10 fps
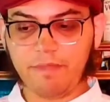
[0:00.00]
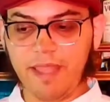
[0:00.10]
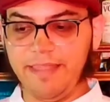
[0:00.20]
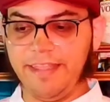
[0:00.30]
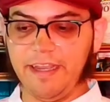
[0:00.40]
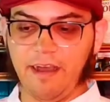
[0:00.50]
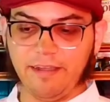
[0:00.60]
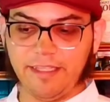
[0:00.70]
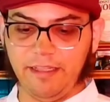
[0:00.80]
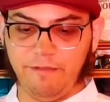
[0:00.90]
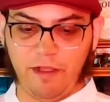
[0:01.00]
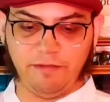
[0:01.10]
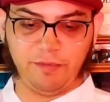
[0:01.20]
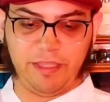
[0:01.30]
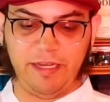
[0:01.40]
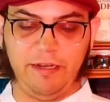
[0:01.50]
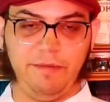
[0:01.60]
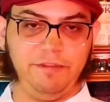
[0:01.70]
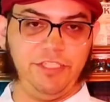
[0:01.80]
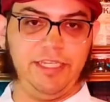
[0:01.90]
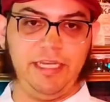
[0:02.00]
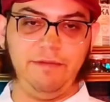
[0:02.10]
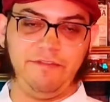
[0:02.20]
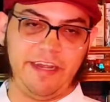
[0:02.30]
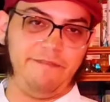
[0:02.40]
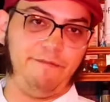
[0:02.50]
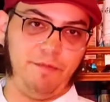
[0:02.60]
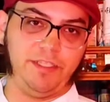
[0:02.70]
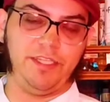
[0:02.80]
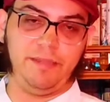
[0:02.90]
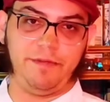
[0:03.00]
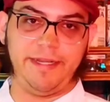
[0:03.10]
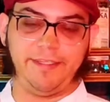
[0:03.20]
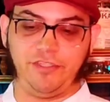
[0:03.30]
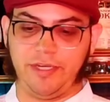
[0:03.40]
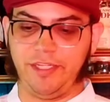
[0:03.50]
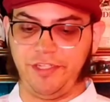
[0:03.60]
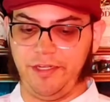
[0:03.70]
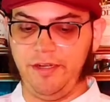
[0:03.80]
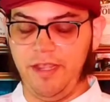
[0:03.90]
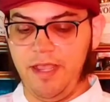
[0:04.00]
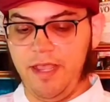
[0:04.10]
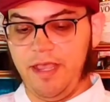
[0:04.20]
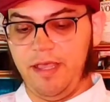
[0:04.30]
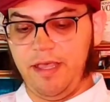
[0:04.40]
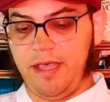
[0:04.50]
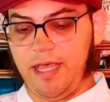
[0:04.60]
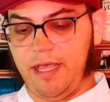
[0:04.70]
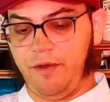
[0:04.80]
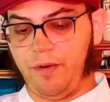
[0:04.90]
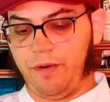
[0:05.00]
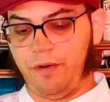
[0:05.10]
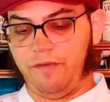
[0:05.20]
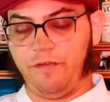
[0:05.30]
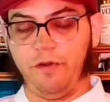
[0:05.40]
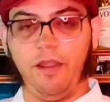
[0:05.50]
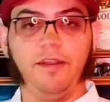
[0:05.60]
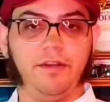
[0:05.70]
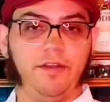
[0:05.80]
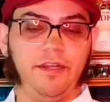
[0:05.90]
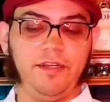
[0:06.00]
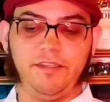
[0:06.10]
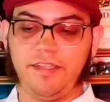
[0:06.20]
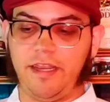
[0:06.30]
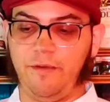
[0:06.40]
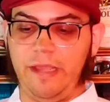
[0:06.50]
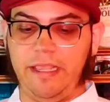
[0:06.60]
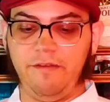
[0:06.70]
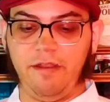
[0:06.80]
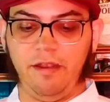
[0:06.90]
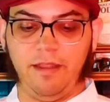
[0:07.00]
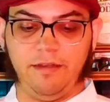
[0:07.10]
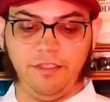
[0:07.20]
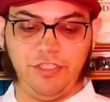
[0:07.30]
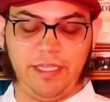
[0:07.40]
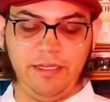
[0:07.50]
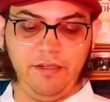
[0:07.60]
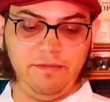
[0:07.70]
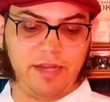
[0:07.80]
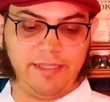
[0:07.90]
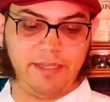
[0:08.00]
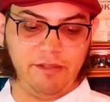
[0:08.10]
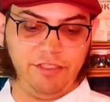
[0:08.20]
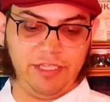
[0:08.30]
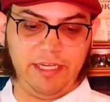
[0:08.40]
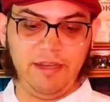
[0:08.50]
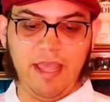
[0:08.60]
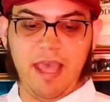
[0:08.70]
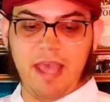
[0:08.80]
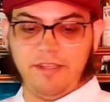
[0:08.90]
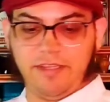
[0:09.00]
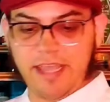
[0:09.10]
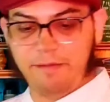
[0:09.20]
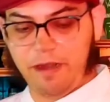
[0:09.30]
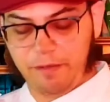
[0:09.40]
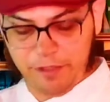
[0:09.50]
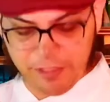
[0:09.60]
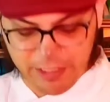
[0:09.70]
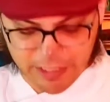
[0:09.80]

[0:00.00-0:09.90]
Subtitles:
And then the cocktail evolves with a little gin, very much in British tradition, or for Londoners anyway, London gin, dry style gin. Today I'm going to be using